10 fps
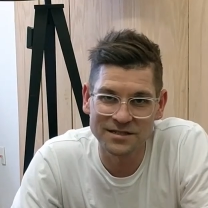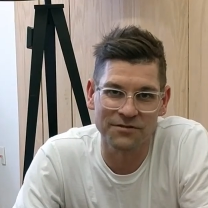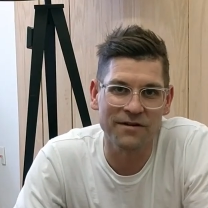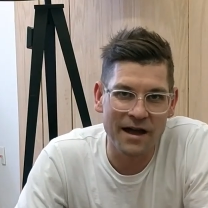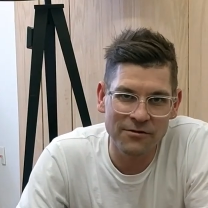is
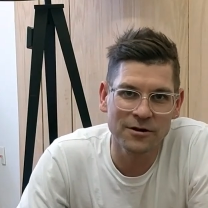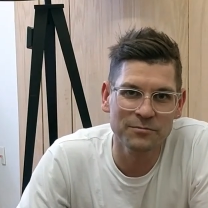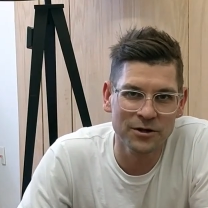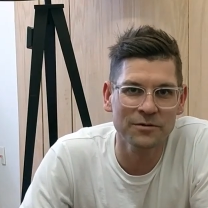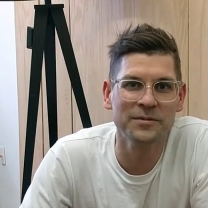the
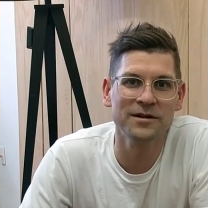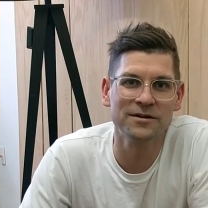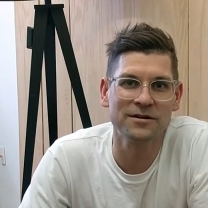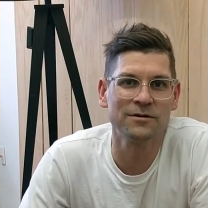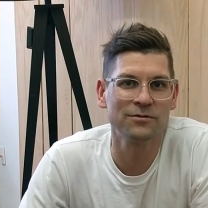
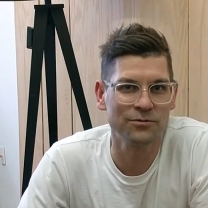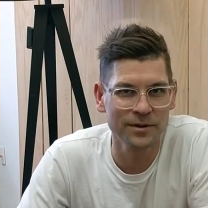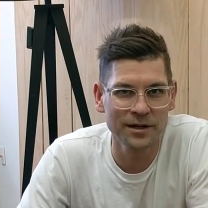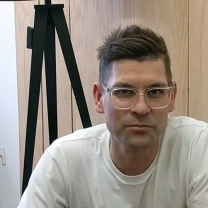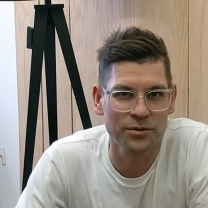500mm
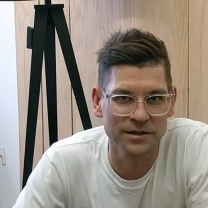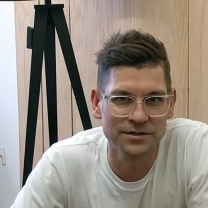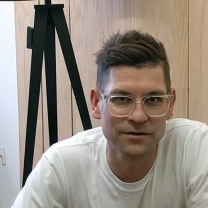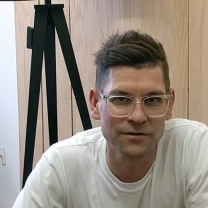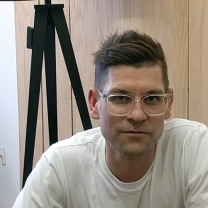3D
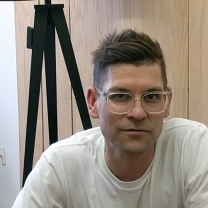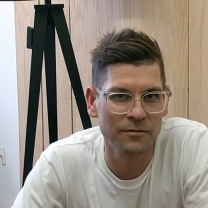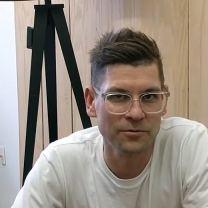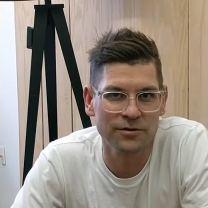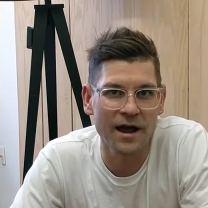printer
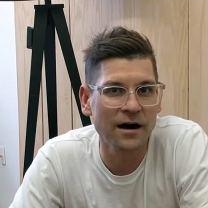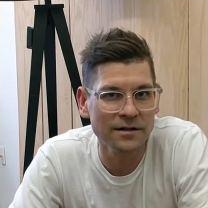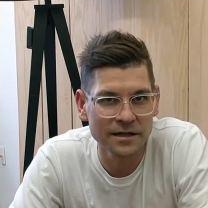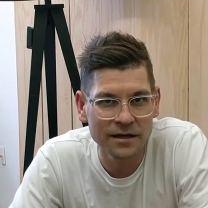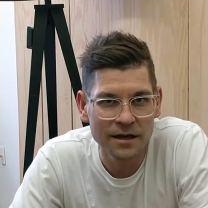from
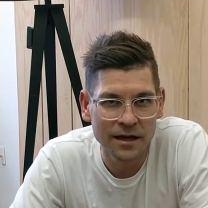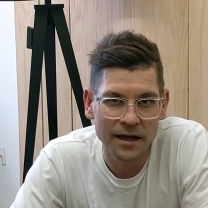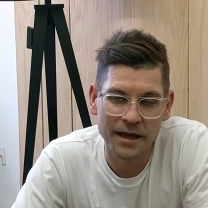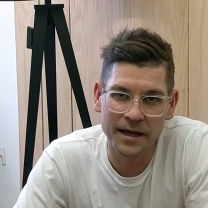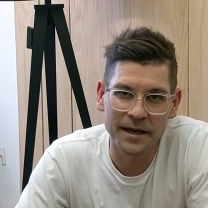Creality,
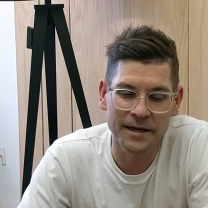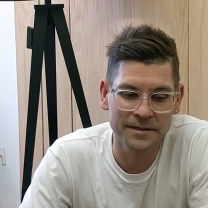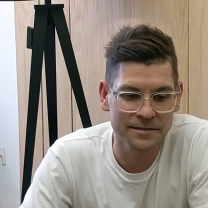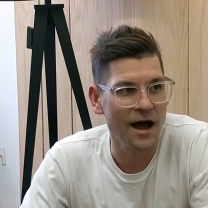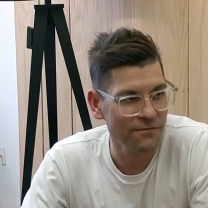
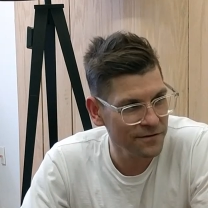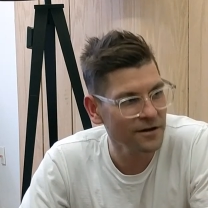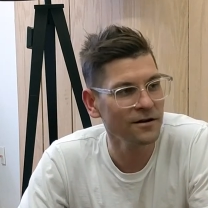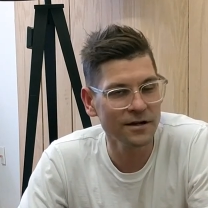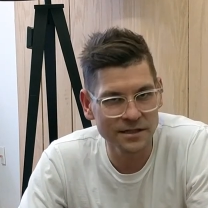and I
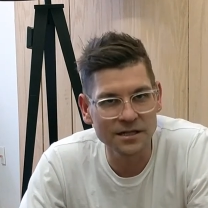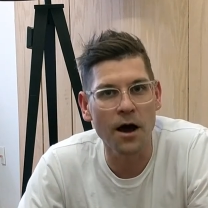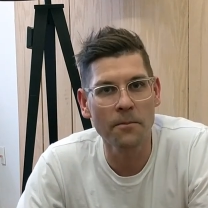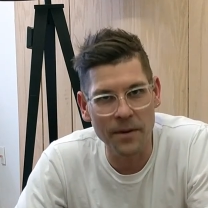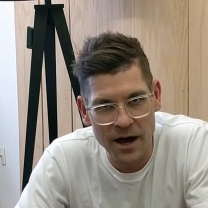figured it's
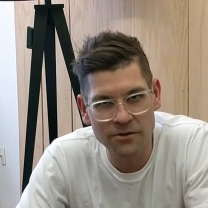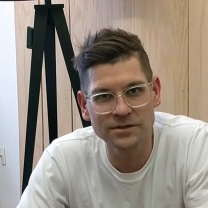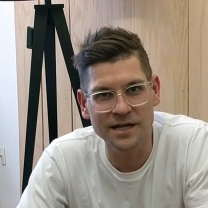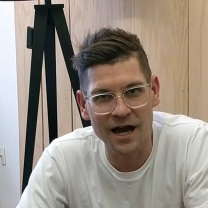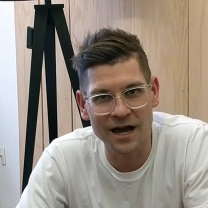
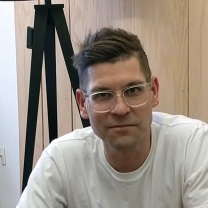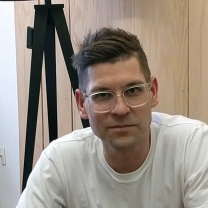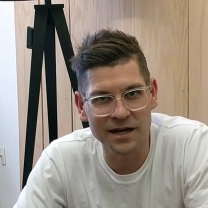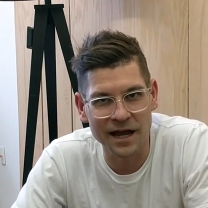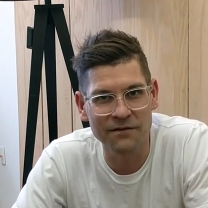about
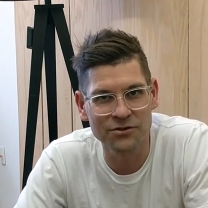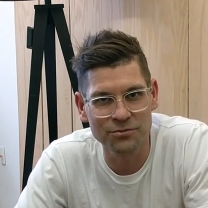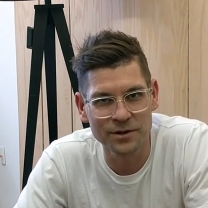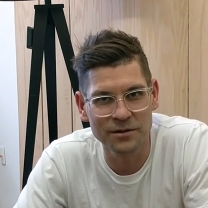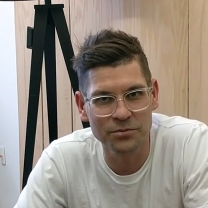time that I have a
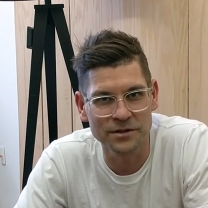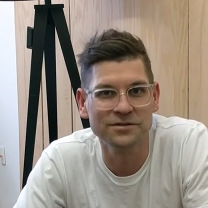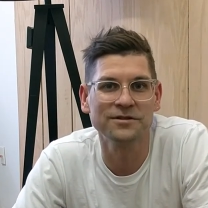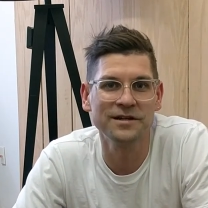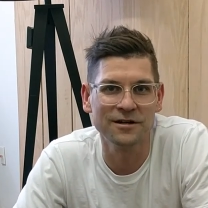3D
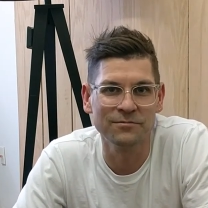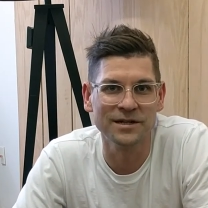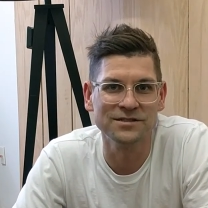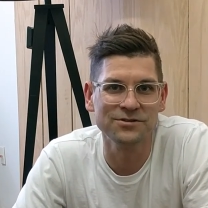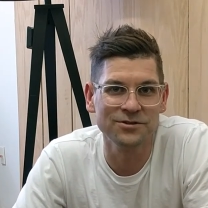printer here in
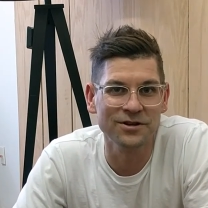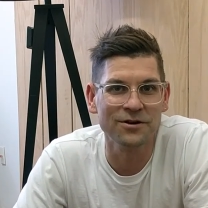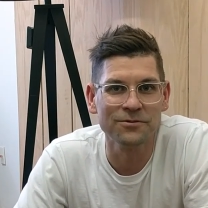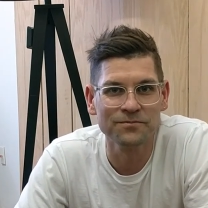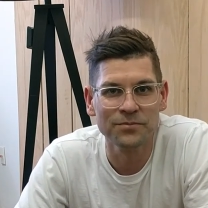my studio.